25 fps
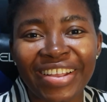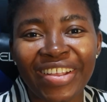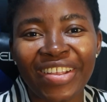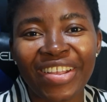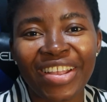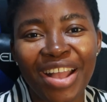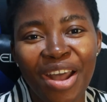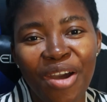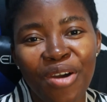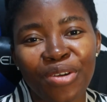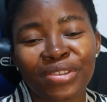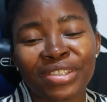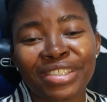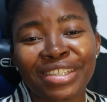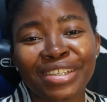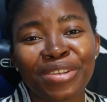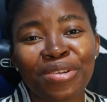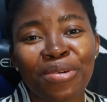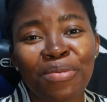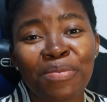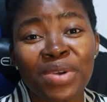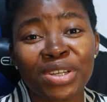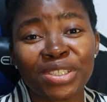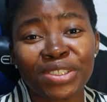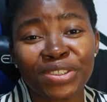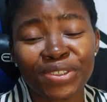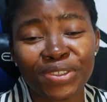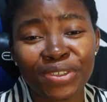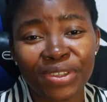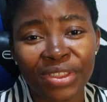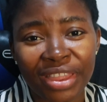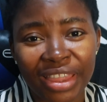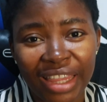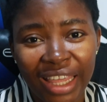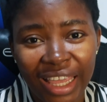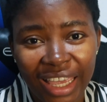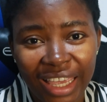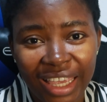now the number two
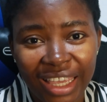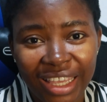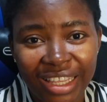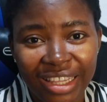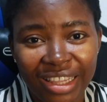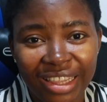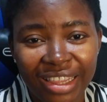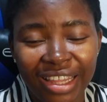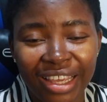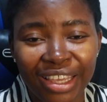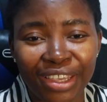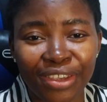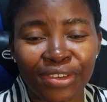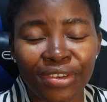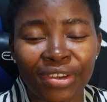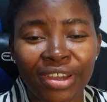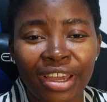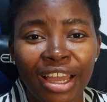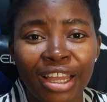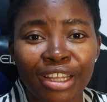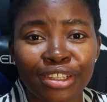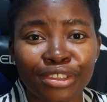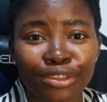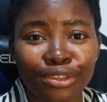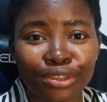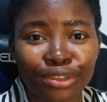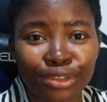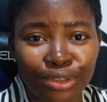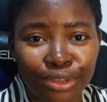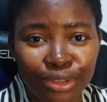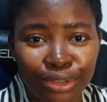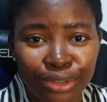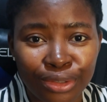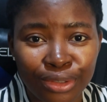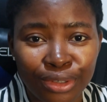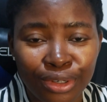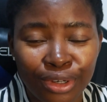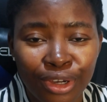thing that you can
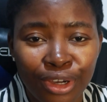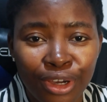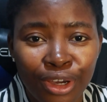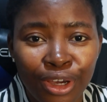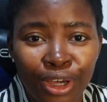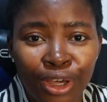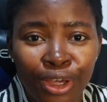do